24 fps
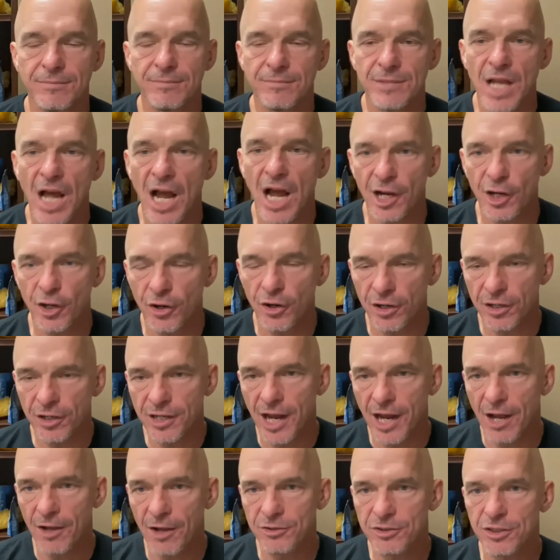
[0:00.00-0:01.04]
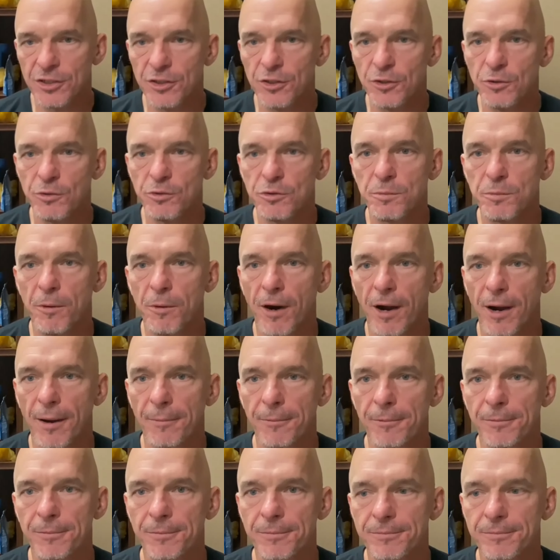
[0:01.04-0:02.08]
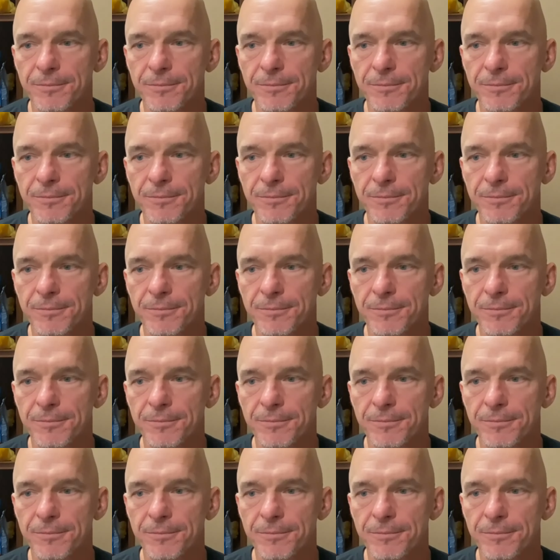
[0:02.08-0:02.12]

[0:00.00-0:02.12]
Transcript: not going to cause a huge problem.